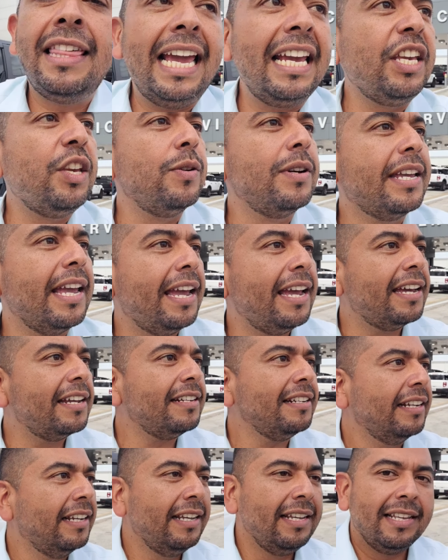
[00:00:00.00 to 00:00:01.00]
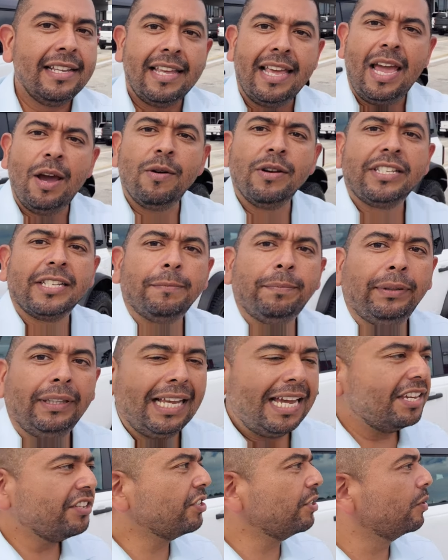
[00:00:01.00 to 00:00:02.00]
Thank you again. Absolutely. It was a
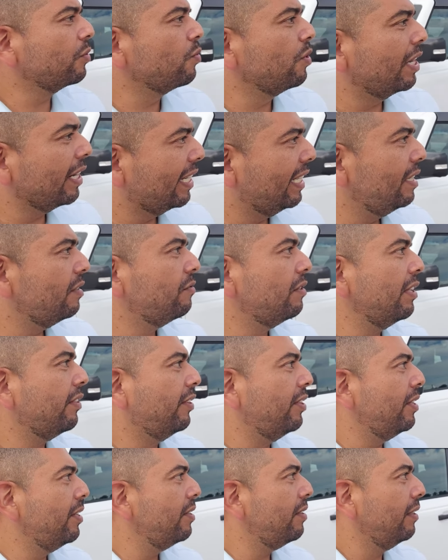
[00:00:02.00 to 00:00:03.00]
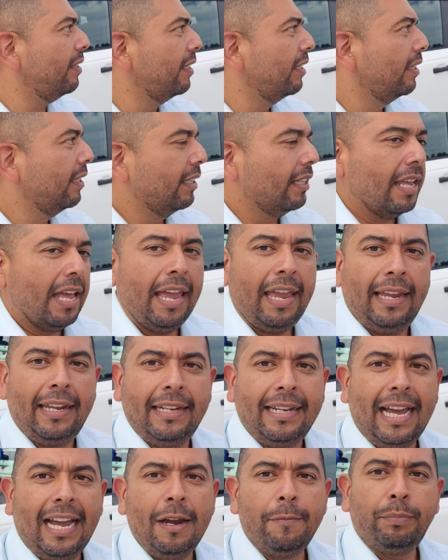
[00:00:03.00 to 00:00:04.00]
pleasure working with you.
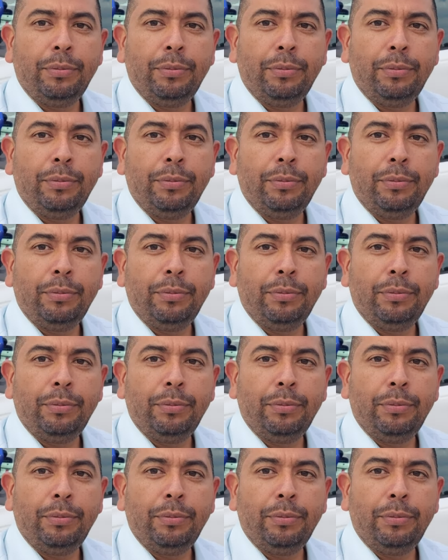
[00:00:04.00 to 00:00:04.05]
And I